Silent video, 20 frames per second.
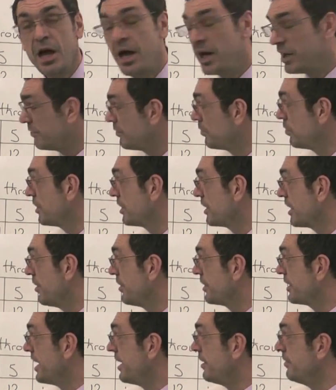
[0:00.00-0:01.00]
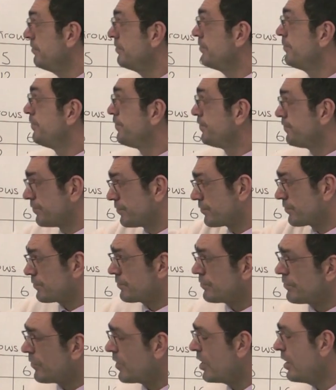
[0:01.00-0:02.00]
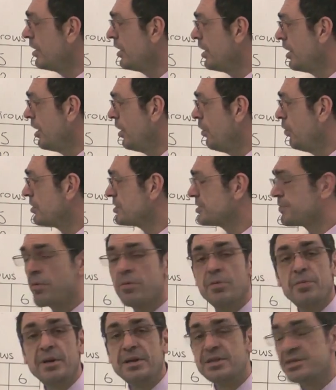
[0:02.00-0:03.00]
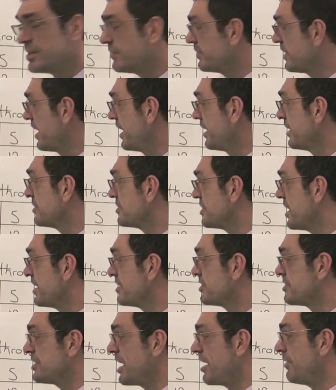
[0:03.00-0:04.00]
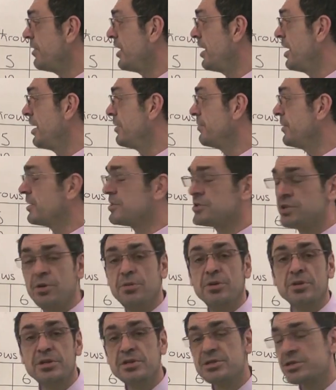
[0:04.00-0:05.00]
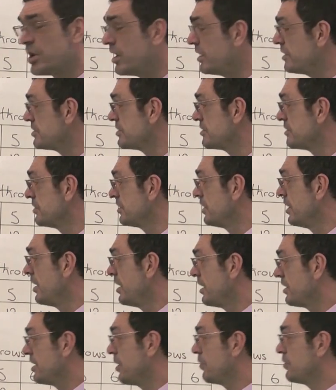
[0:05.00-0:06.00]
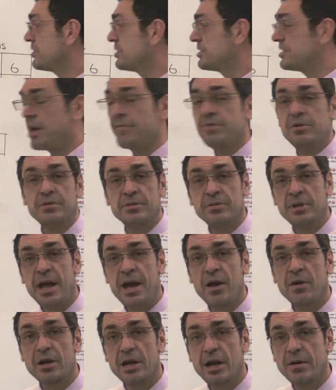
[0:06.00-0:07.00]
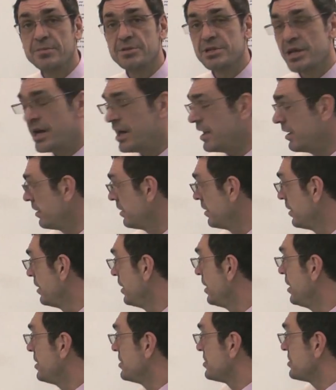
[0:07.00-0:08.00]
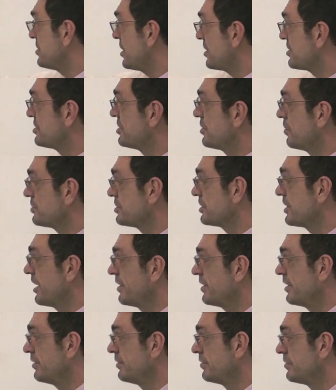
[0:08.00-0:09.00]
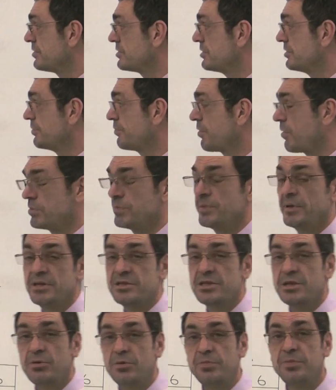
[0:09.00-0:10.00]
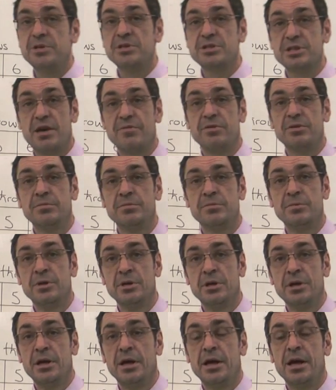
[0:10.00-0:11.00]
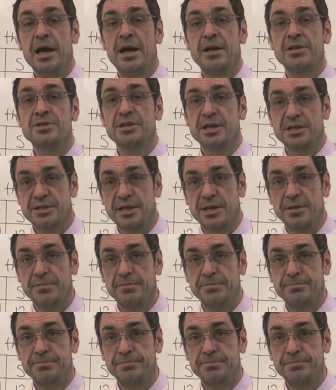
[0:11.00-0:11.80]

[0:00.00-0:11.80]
And if we want to go again, what's the probability of getting, say, a 2 on this dice? There was 7 outcomes there, 60 altogether, so the probability would be 7 out of 60.